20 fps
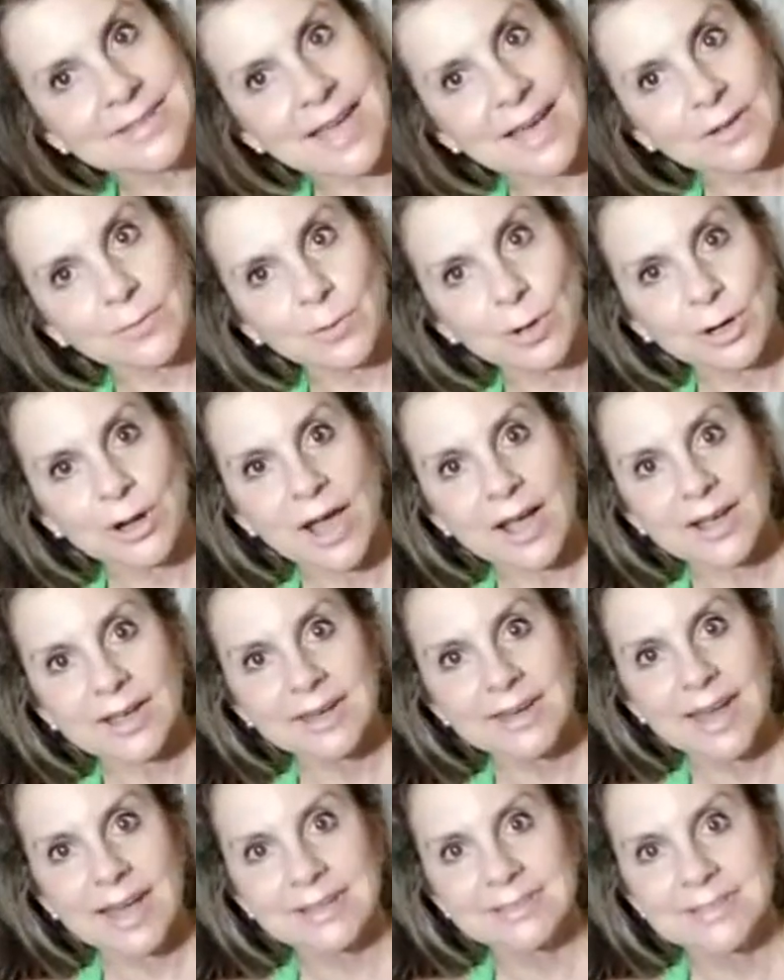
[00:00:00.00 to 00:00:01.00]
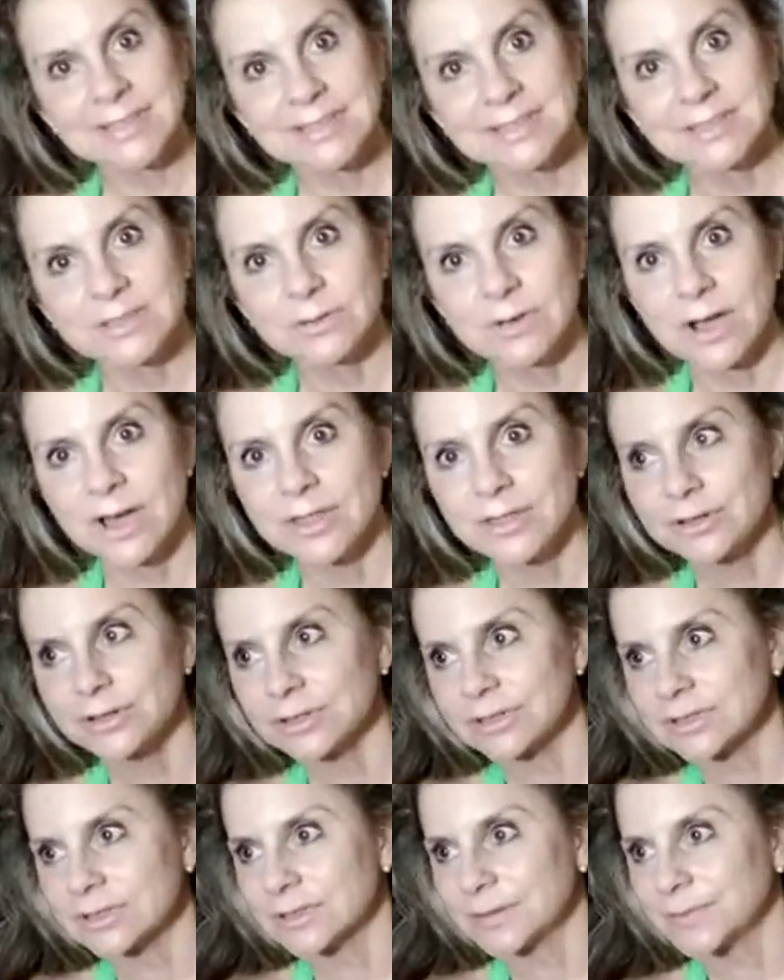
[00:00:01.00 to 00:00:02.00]
yet we're not connected to
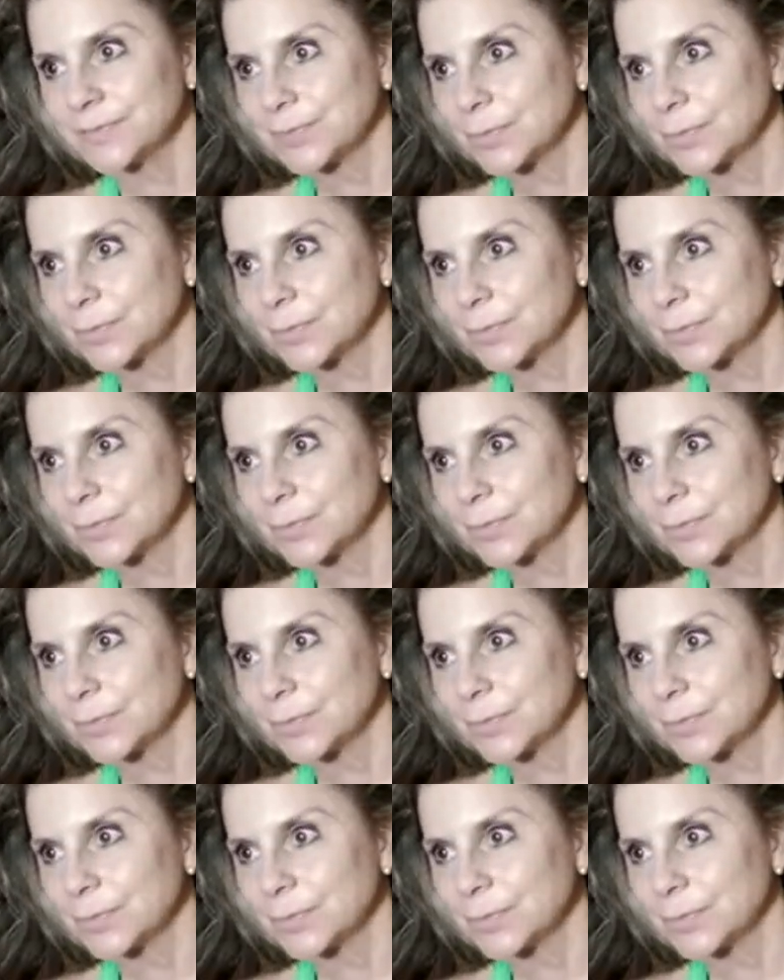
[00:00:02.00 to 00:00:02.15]
others.